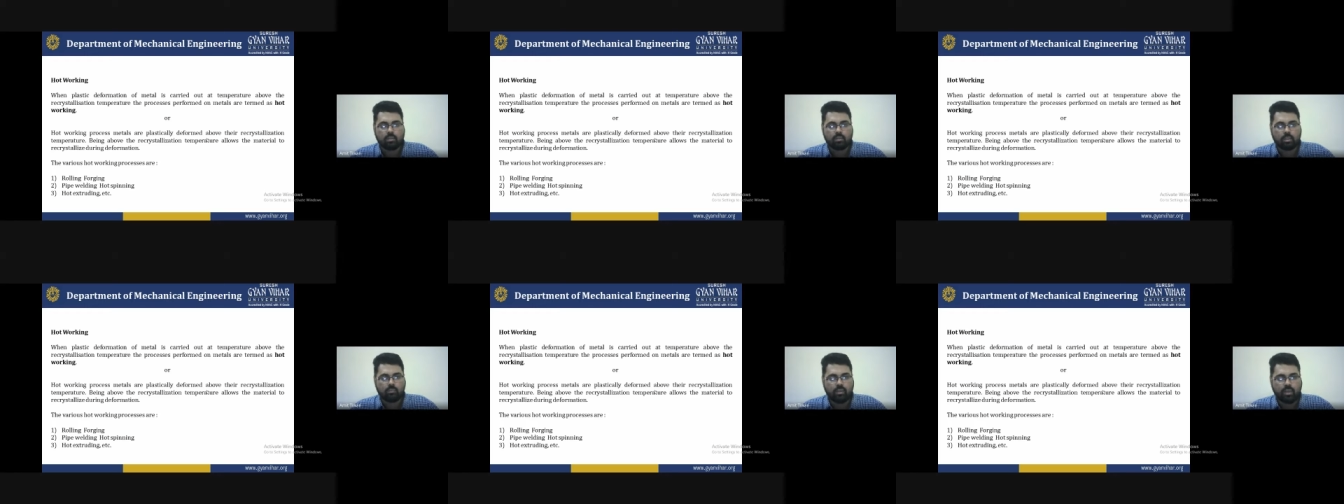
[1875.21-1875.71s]

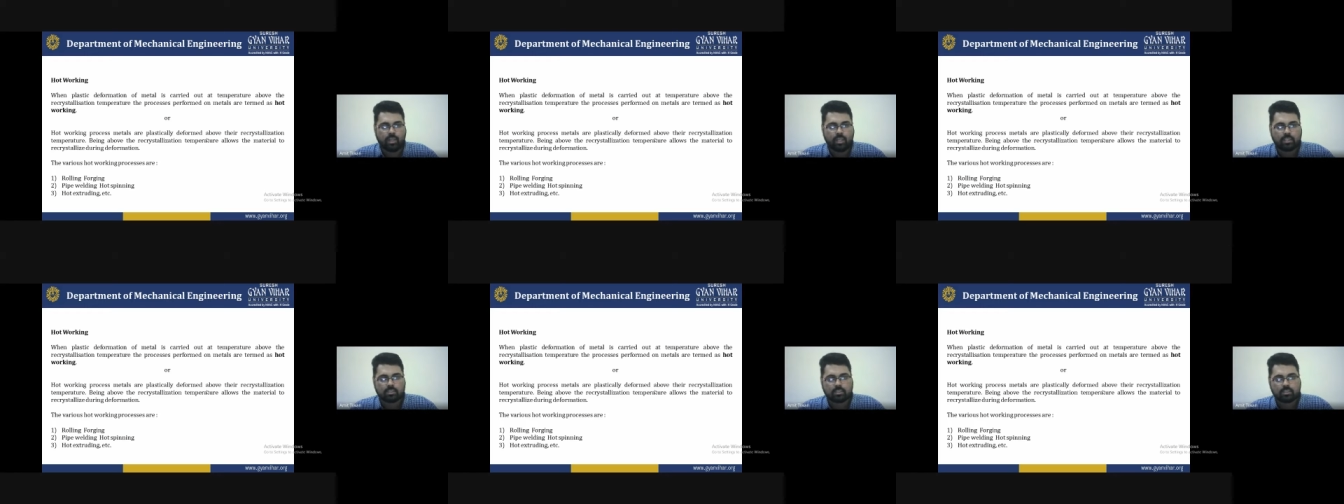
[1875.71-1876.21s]
The
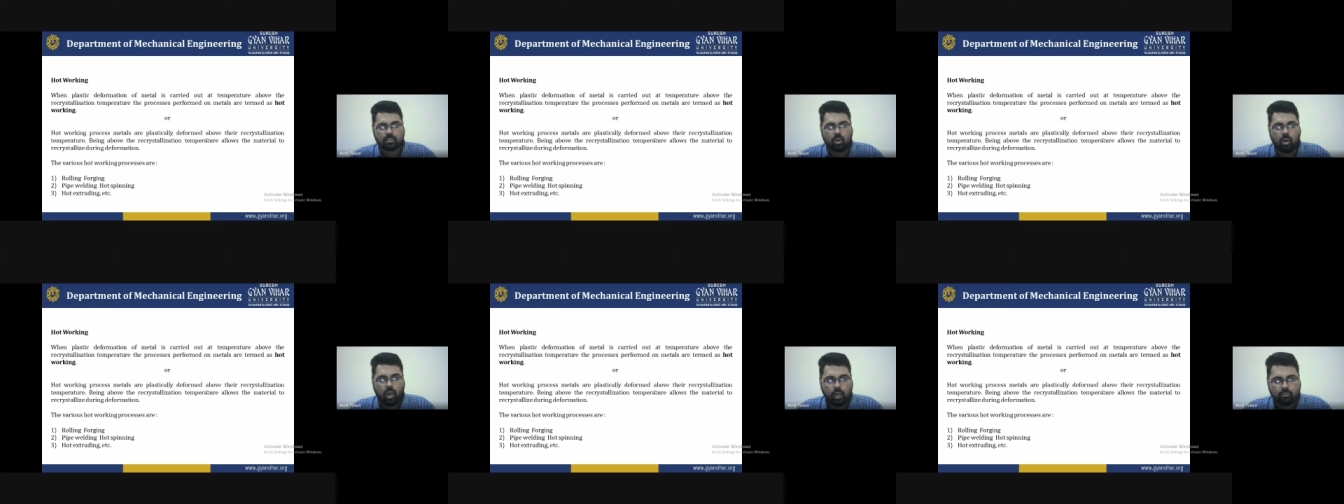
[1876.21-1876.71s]
various
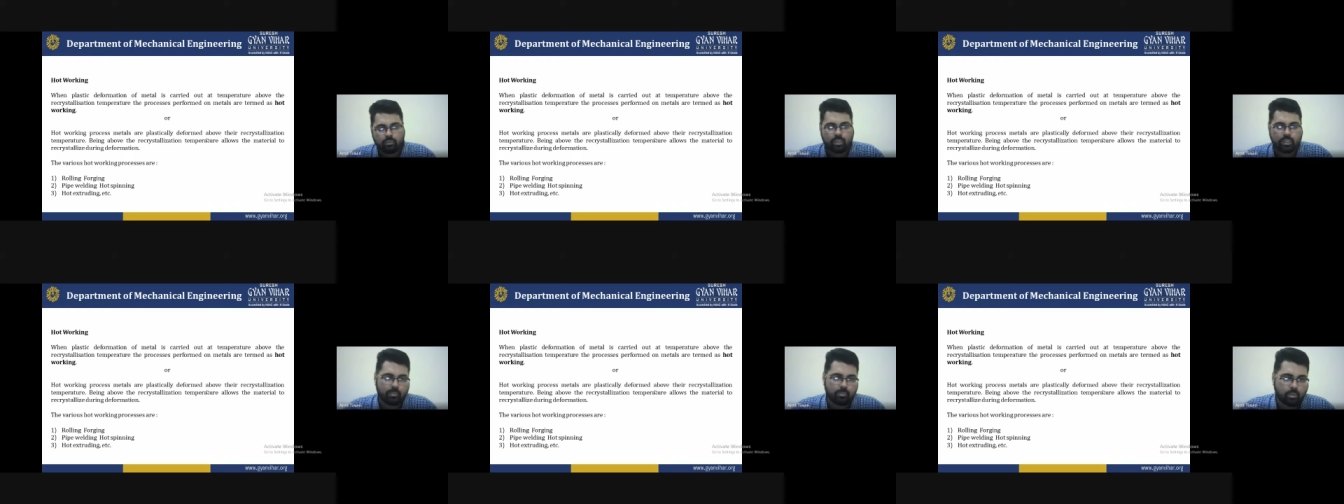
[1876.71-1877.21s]
hot
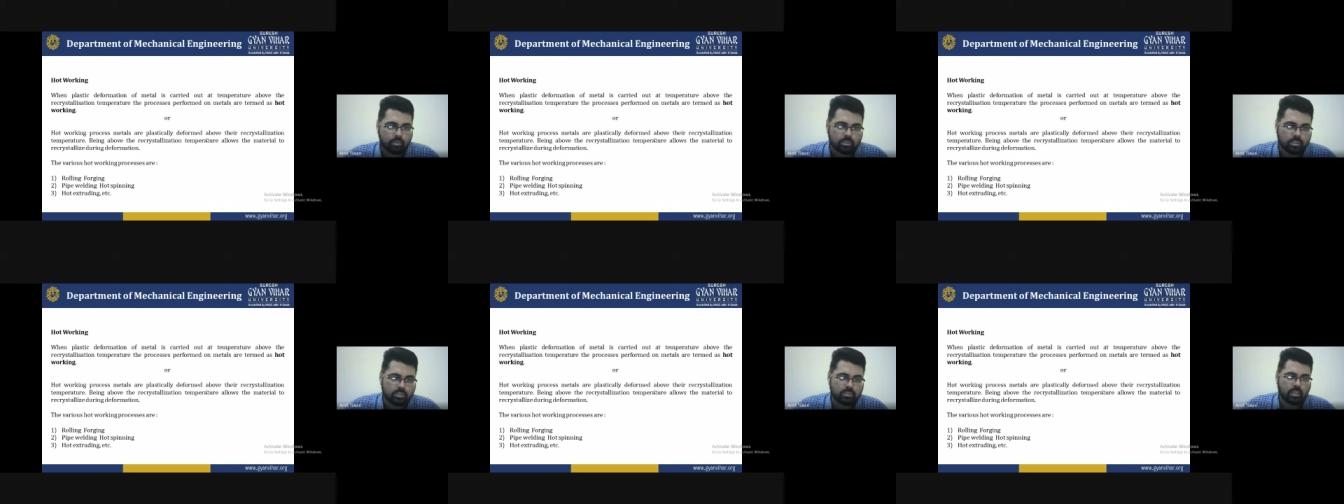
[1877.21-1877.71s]
working
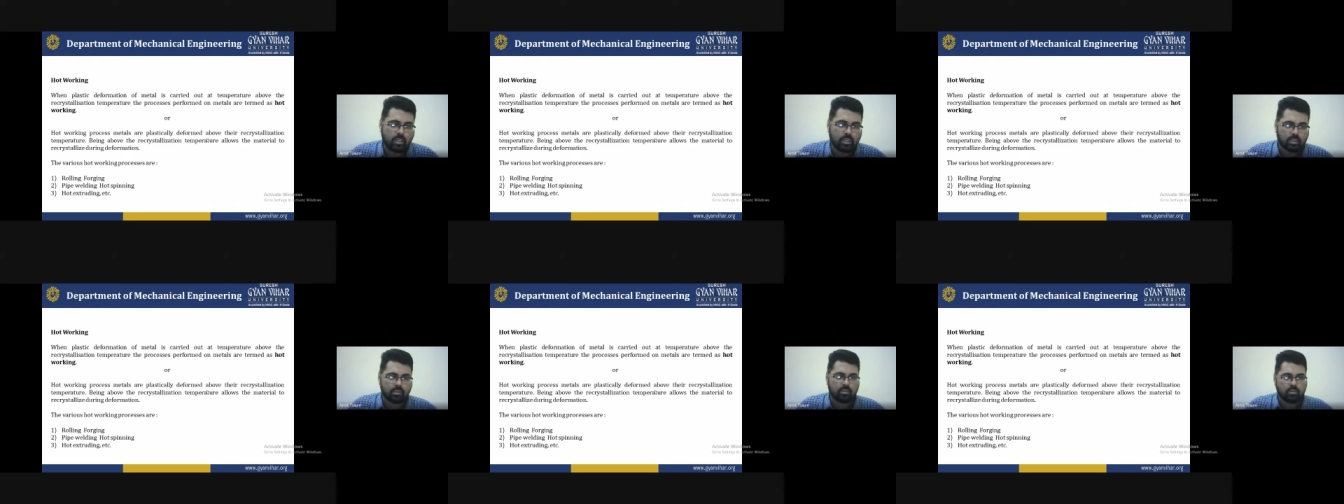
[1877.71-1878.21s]
processes
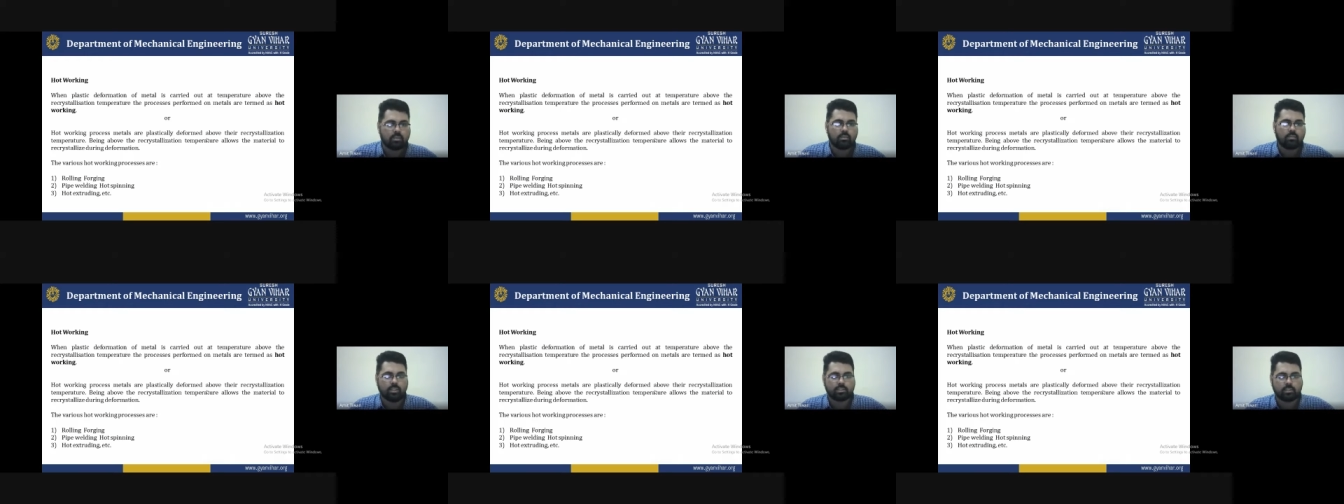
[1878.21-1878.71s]
are:
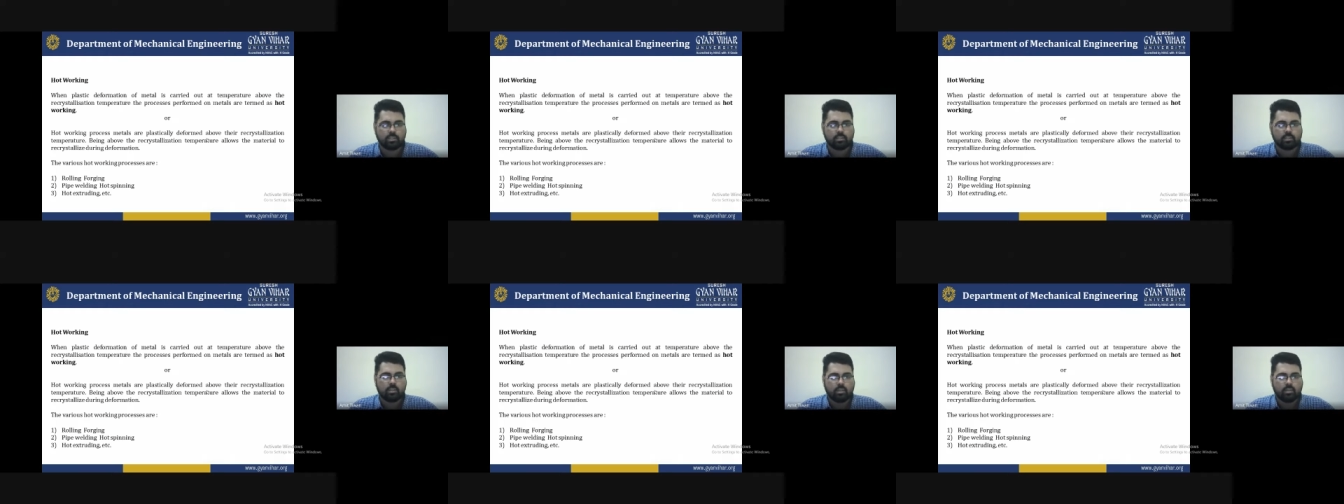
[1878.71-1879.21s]
first is
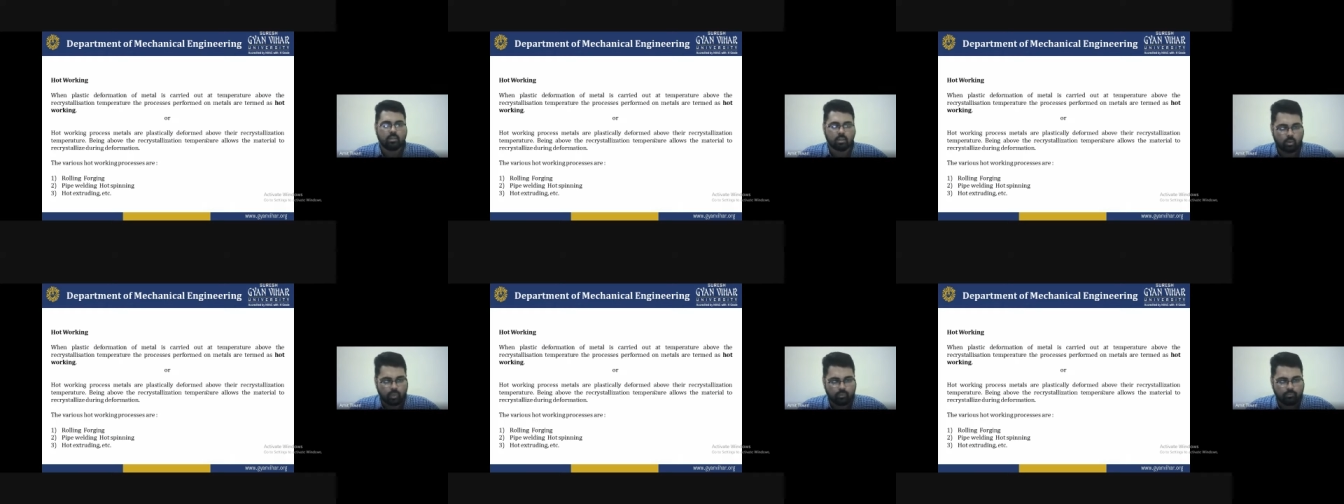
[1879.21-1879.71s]

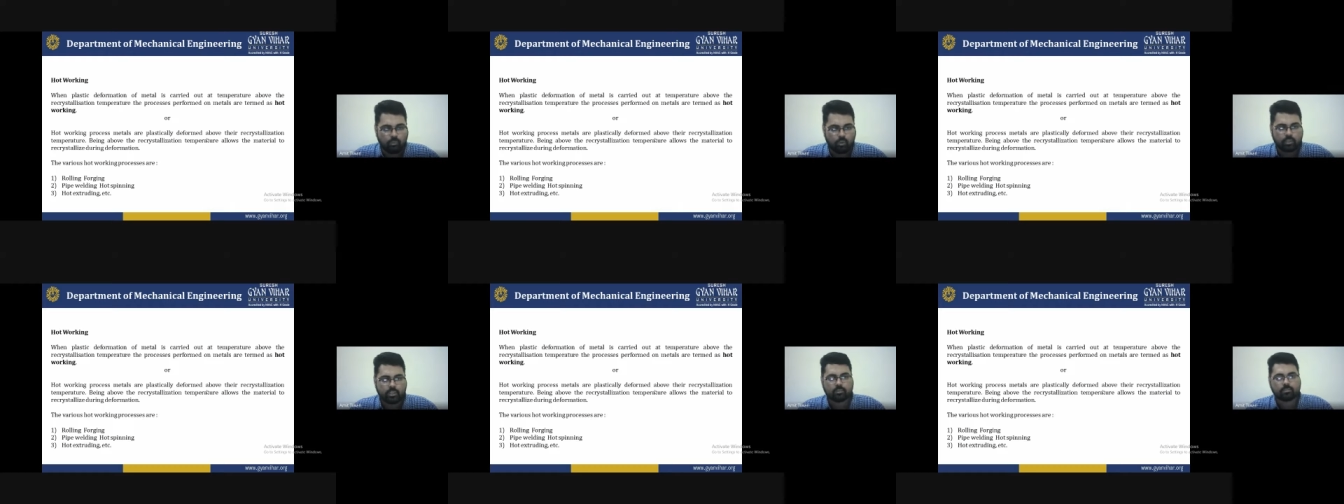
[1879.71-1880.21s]
rolling
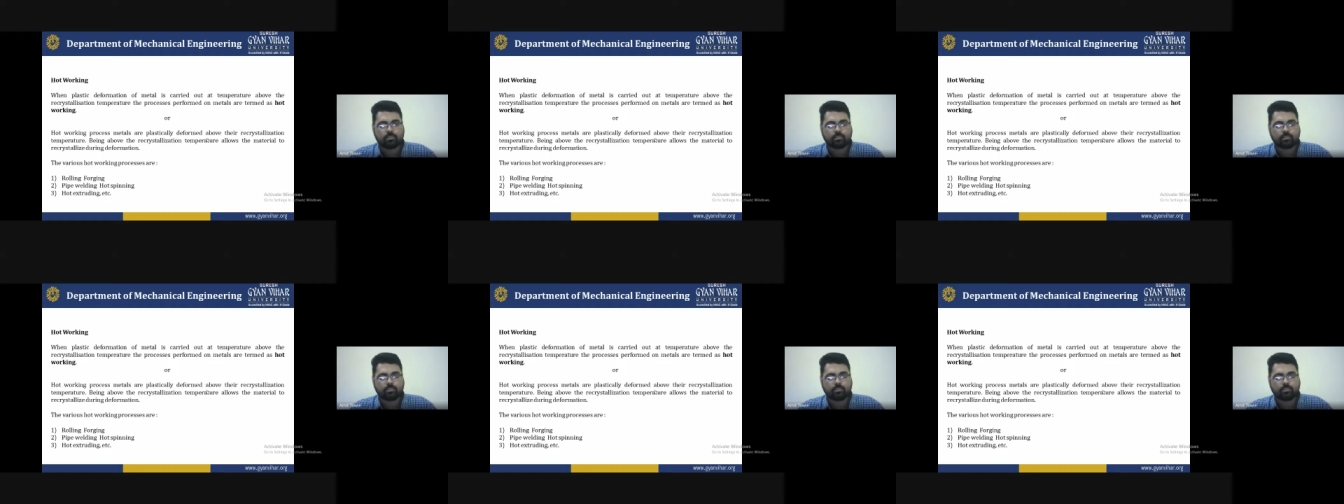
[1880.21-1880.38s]
forging,